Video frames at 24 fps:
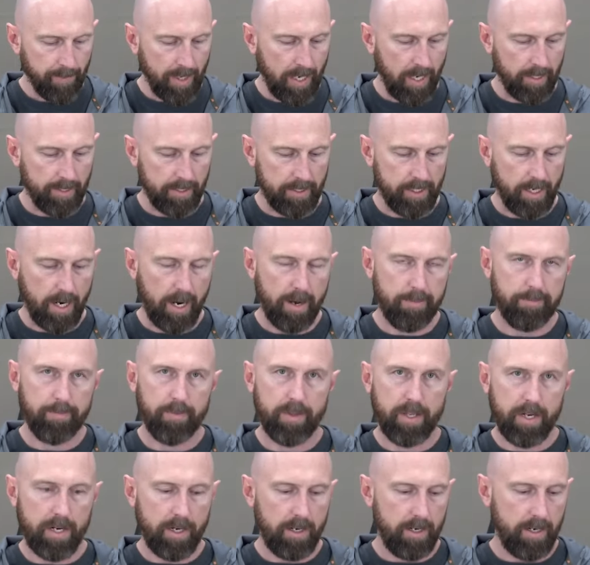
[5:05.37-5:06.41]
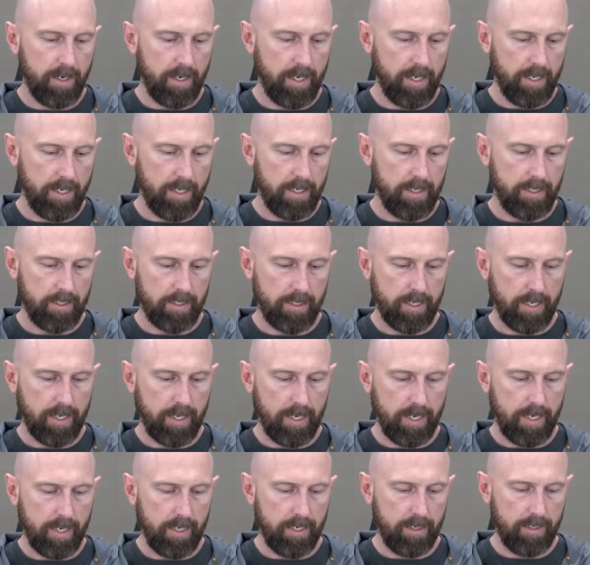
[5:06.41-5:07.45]
On the top, there is
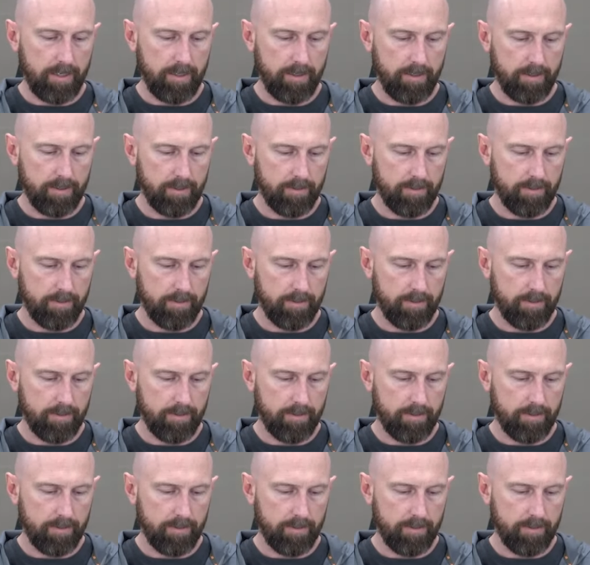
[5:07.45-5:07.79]
a